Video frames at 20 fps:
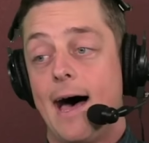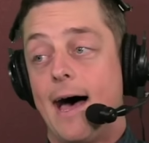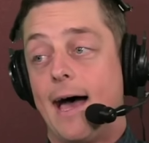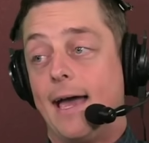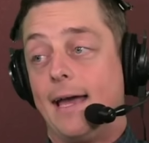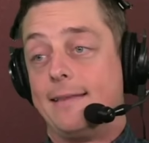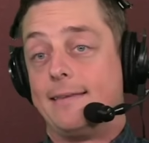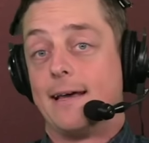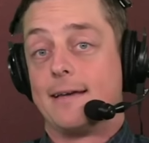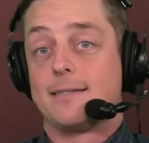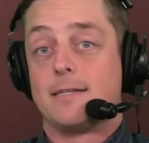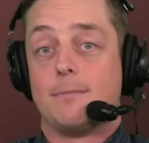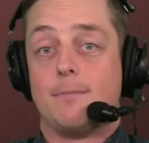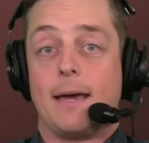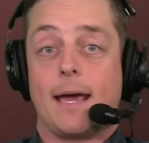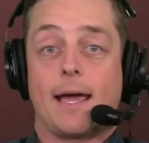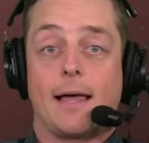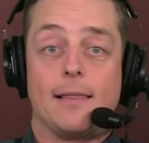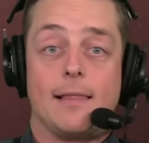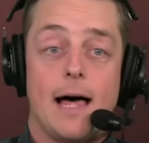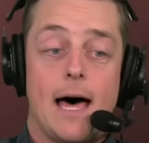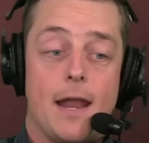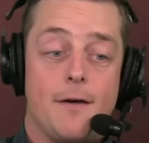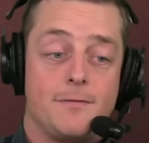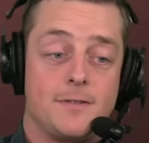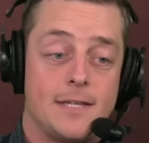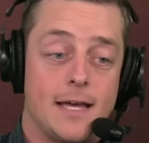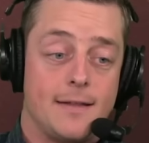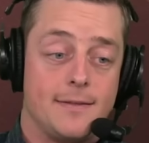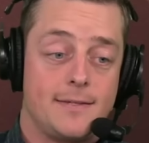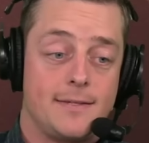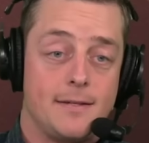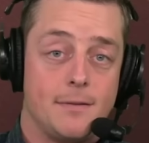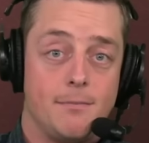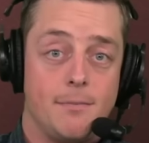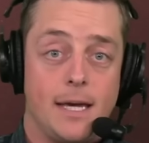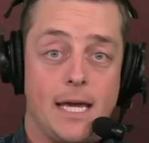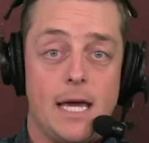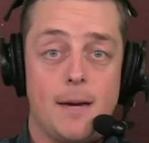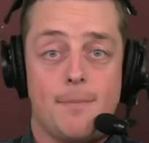"It doesn't make a lot of sense to
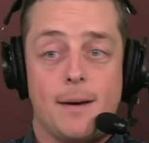me,